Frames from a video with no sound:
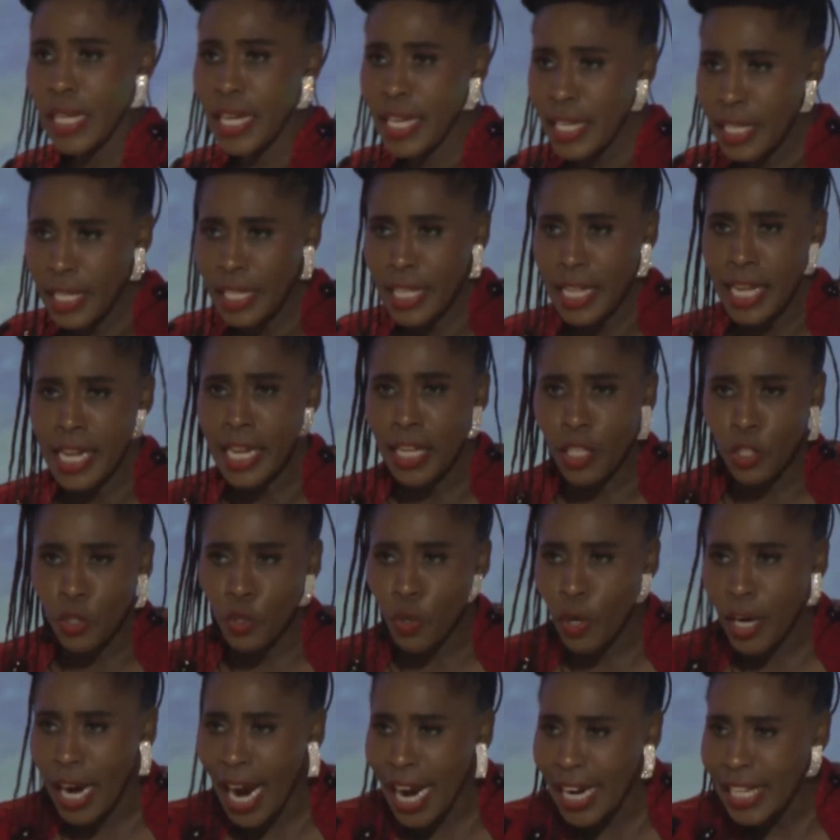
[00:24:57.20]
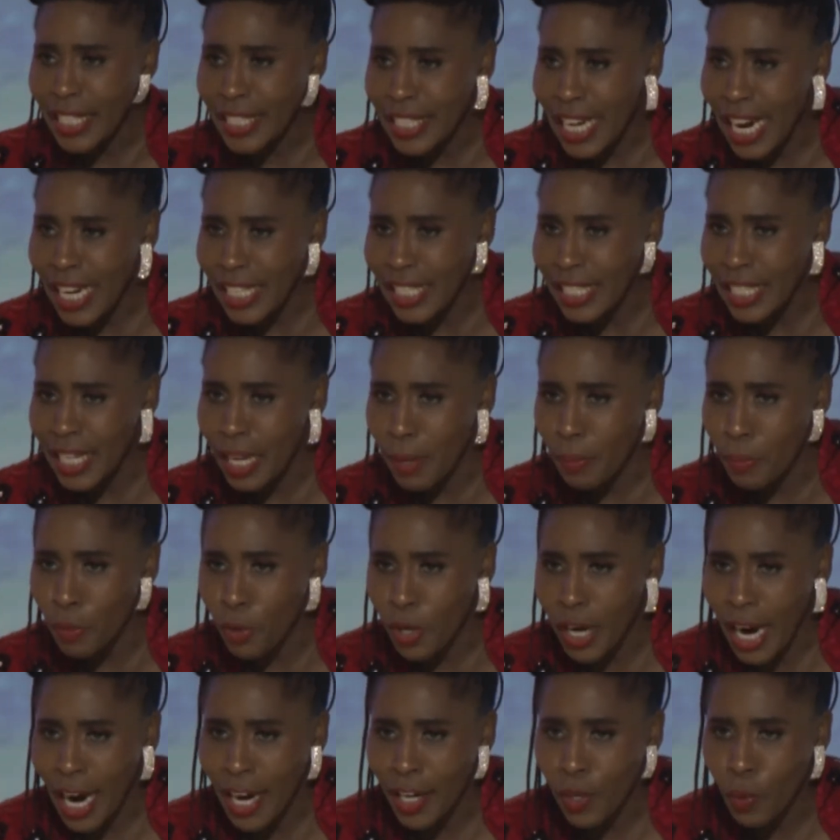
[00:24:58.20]
These things, you can't touch
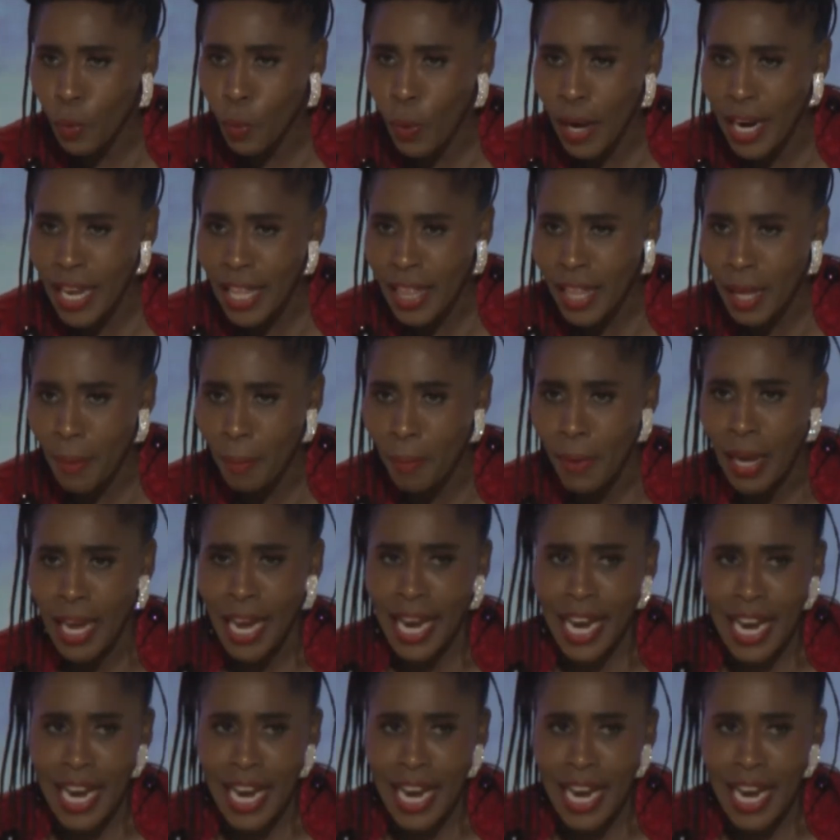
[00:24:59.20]
them, you can't weigh them.